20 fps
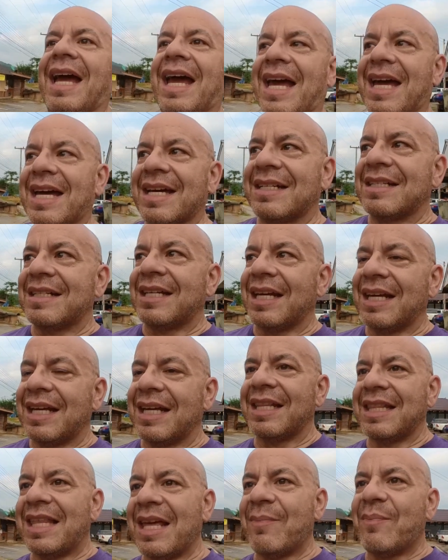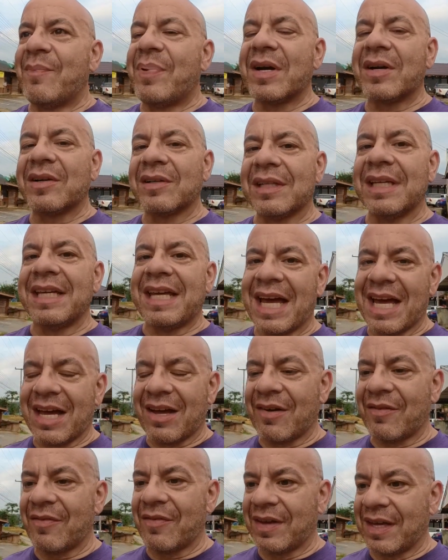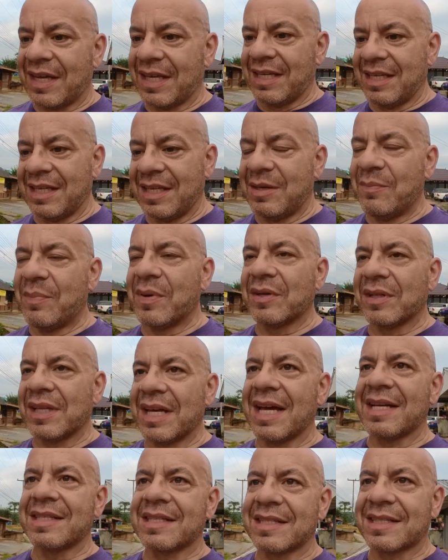And he barely has